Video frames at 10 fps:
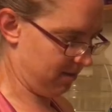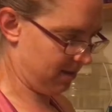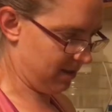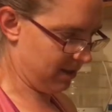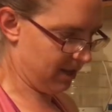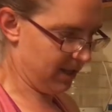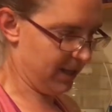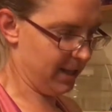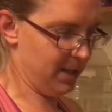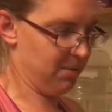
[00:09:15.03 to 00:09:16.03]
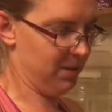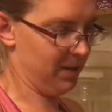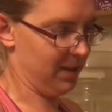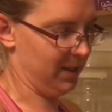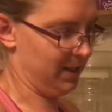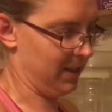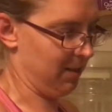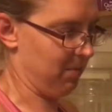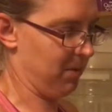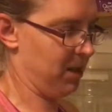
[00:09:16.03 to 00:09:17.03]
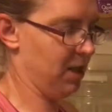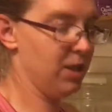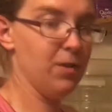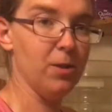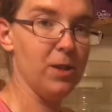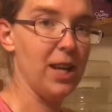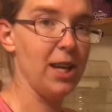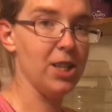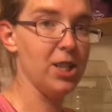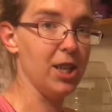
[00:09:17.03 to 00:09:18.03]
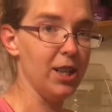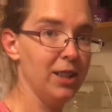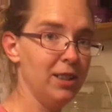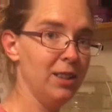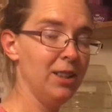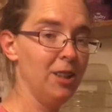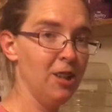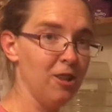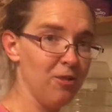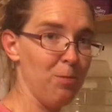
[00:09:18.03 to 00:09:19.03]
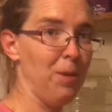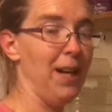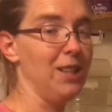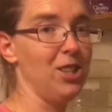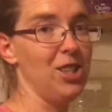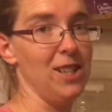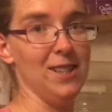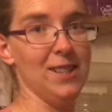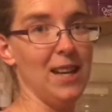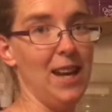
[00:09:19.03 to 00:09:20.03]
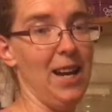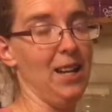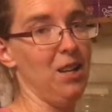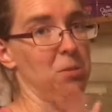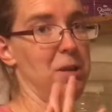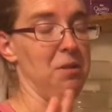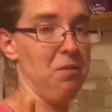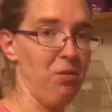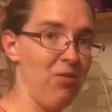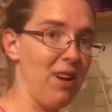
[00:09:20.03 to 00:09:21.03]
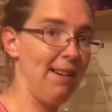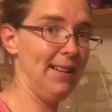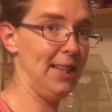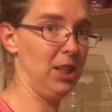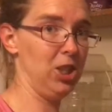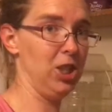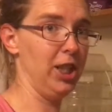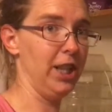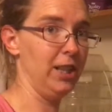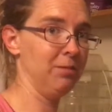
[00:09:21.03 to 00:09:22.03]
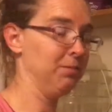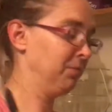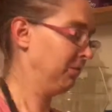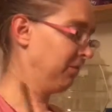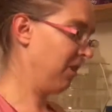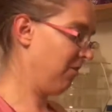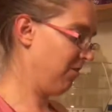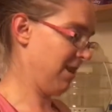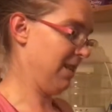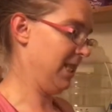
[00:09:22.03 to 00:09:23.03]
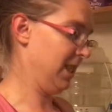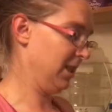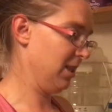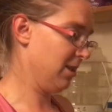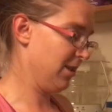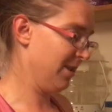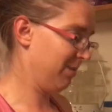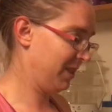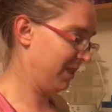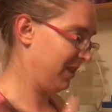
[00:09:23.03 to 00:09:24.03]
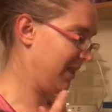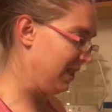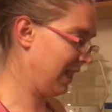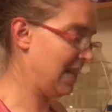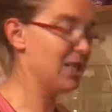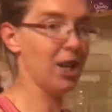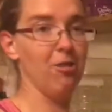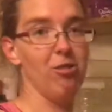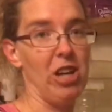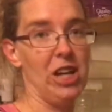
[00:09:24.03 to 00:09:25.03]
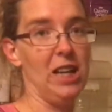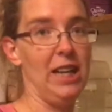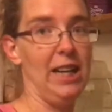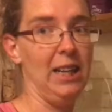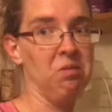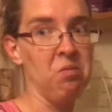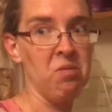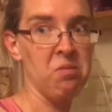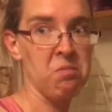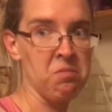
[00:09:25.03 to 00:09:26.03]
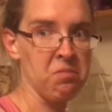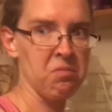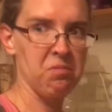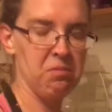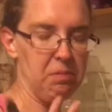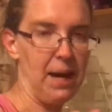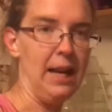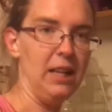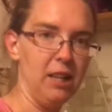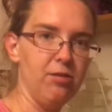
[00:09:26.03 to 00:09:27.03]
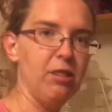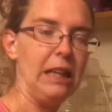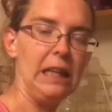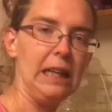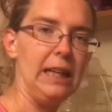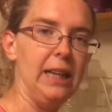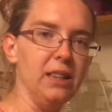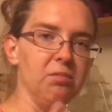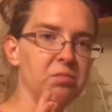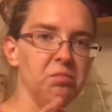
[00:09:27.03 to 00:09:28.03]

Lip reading: just going to cut that open so you can see beautiful texture of the baked cheesecake with very little sugar, very little carbs. This is keto friendly, paleo friendly,